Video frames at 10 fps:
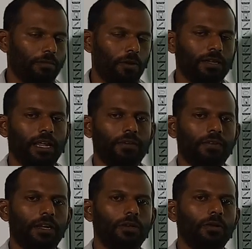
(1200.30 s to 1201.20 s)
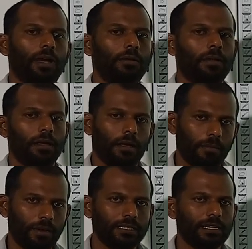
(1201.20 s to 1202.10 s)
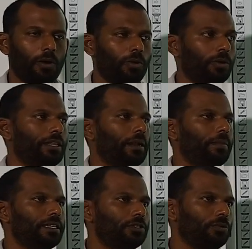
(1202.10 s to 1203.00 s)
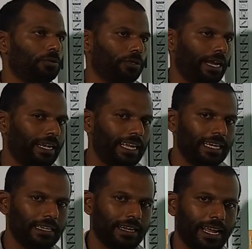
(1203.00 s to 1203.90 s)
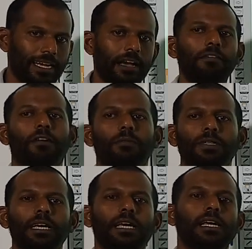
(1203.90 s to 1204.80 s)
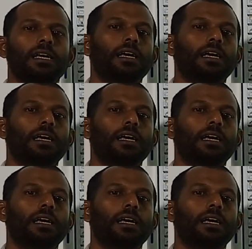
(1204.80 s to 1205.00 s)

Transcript: want that video and please download. That means you getting data from the